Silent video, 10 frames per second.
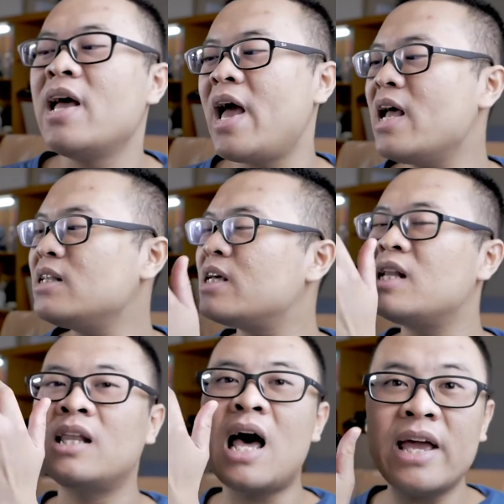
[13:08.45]
And
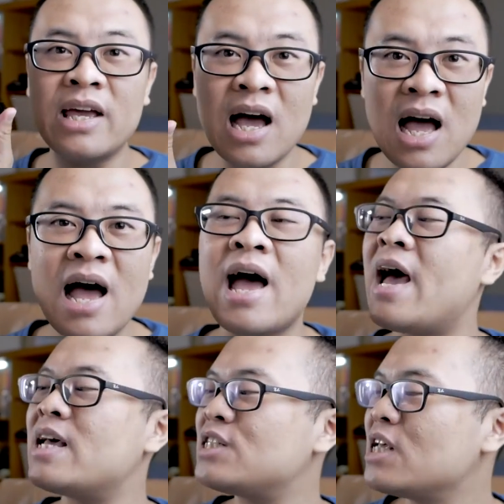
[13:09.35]
the Leica
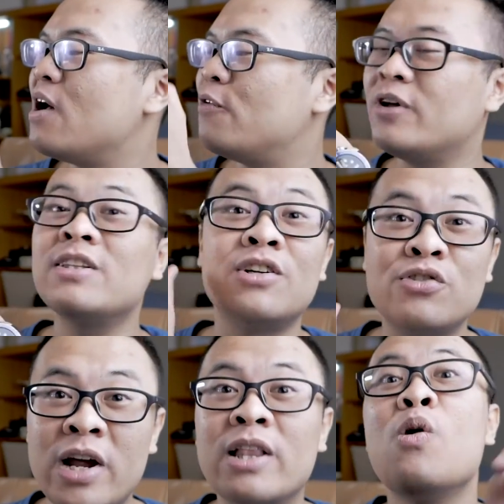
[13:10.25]
has filter
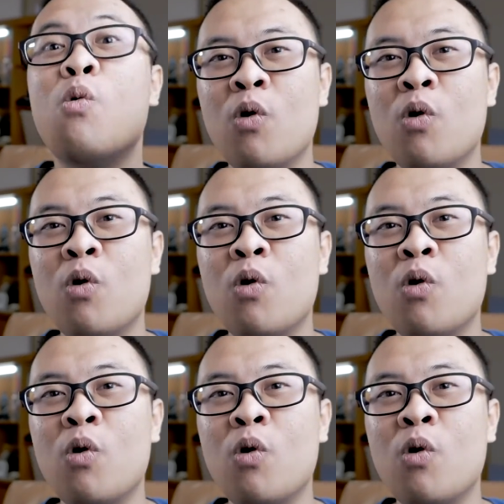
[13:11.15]
thread.